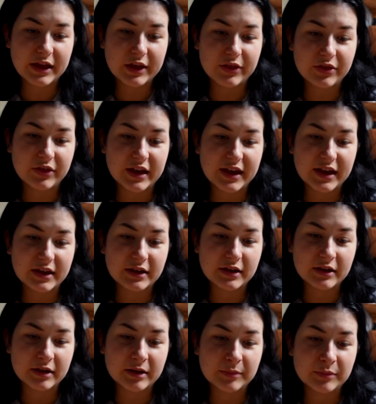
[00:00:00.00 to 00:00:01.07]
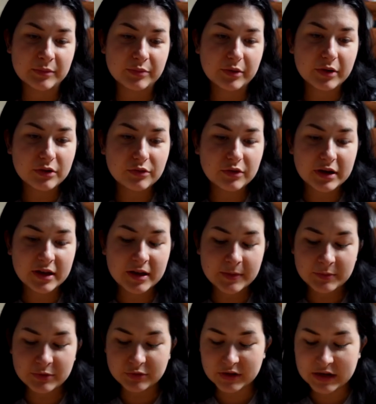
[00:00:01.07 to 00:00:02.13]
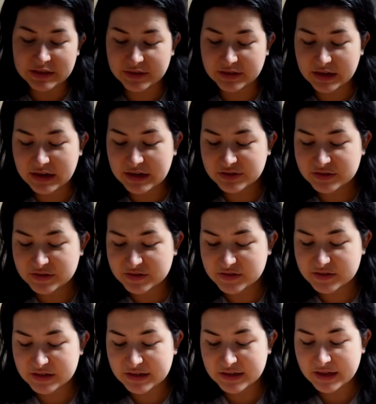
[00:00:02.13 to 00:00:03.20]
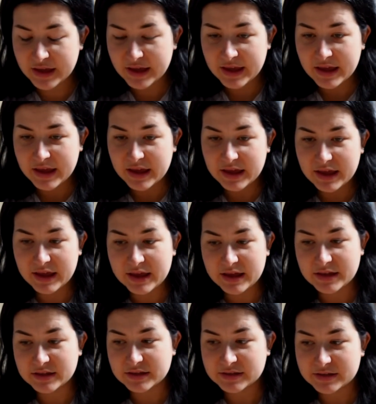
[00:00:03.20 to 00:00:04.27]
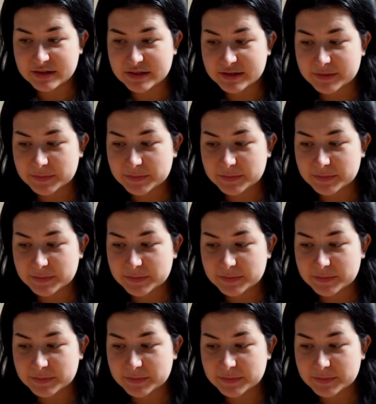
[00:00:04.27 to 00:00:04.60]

at that program or at that agency, and